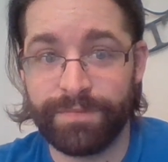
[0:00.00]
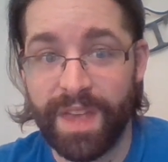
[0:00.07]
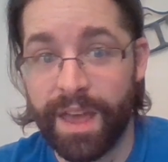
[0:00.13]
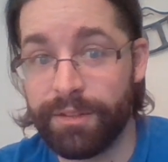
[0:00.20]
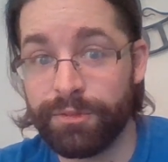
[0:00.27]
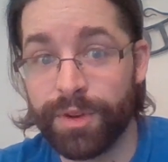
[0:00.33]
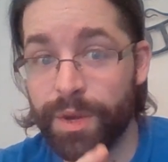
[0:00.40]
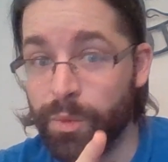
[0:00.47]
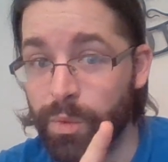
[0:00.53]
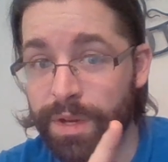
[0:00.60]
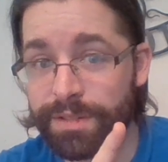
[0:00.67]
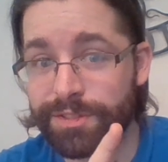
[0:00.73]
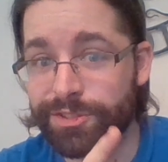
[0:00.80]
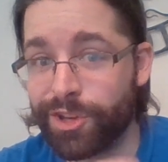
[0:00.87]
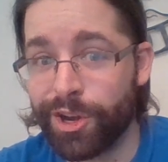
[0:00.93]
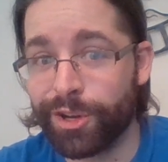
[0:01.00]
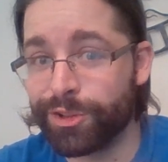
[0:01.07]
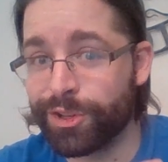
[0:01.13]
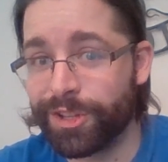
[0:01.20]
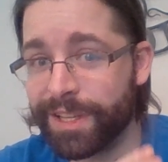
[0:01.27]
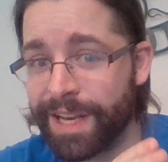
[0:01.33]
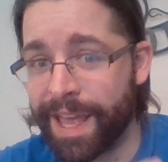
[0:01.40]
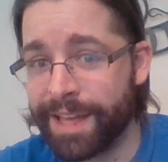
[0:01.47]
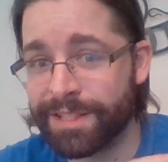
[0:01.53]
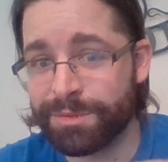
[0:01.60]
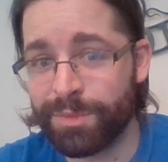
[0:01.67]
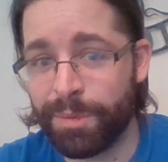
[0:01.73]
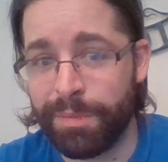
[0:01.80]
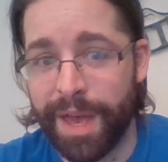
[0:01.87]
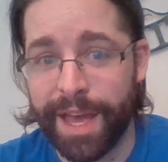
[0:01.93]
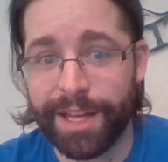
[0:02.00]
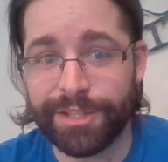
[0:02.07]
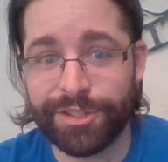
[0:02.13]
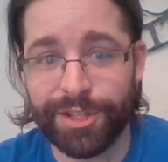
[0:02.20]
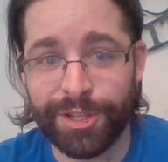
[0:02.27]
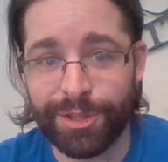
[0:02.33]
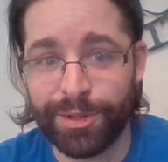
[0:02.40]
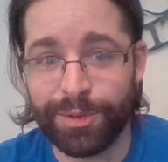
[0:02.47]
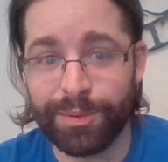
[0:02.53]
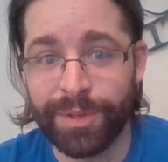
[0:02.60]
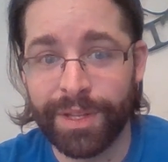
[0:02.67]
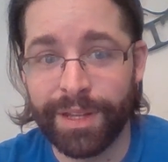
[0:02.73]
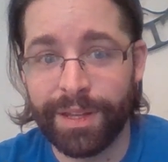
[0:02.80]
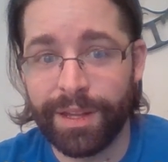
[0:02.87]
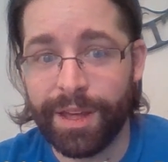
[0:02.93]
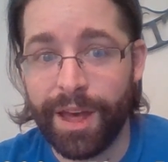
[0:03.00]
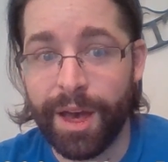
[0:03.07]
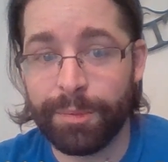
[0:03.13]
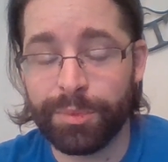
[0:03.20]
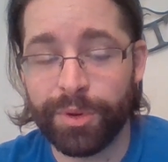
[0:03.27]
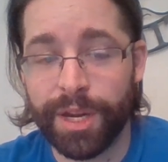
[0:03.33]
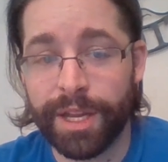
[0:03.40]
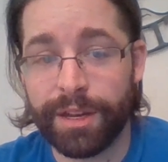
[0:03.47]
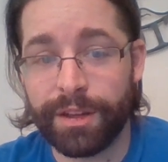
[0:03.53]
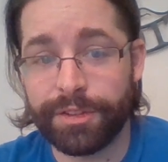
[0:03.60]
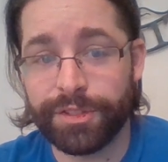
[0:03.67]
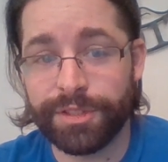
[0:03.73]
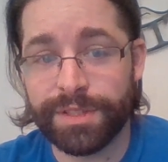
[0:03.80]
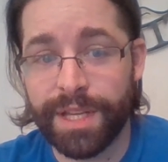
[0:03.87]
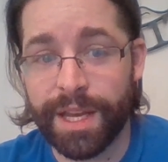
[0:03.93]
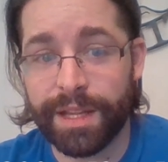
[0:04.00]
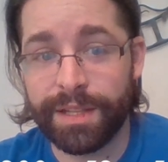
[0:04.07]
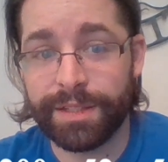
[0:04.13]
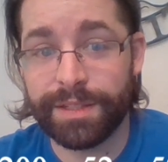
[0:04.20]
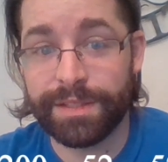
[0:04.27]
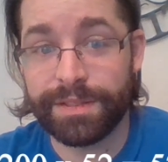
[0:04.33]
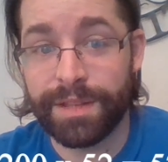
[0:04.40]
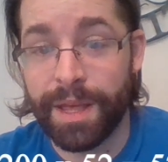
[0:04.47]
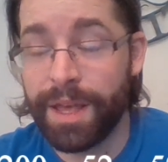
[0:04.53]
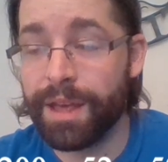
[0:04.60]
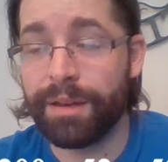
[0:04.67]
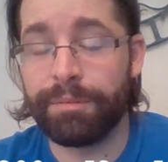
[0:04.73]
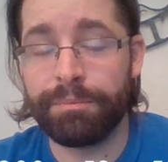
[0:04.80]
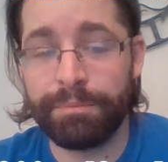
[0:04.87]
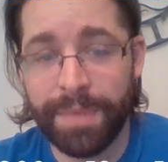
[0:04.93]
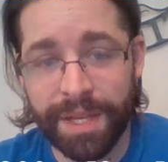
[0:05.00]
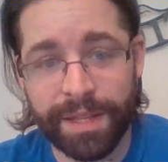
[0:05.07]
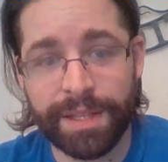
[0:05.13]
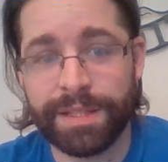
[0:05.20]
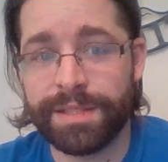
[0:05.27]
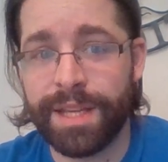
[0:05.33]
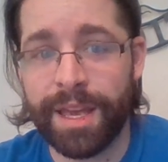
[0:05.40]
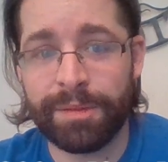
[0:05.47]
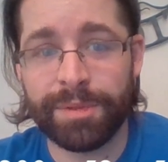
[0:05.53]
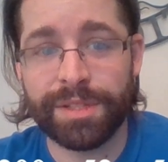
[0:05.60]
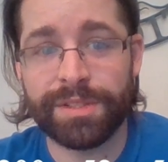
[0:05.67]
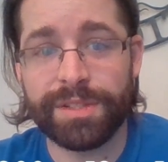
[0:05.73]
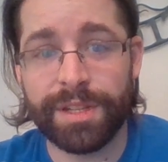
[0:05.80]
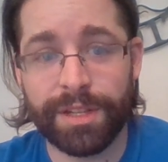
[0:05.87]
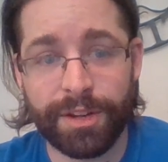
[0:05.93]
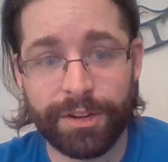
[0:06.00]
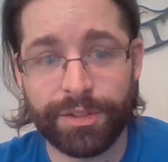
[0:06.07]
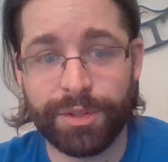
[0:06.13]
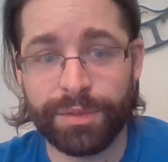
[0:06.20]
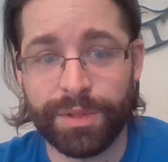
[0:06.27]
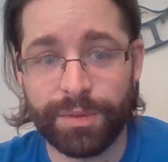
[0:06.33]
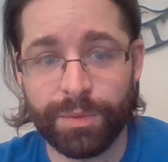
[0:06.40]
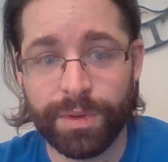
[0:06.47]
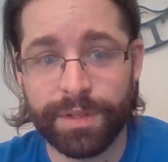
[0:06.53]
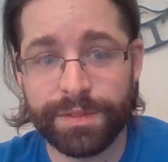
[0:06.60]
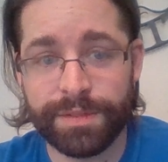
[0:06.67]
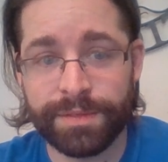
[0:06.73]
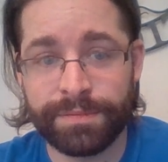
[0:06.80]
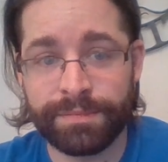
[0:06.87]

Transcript: Every 1-star little enhancement badge that you upgrade on your talent is 1,000,000 damage in our Union Wars.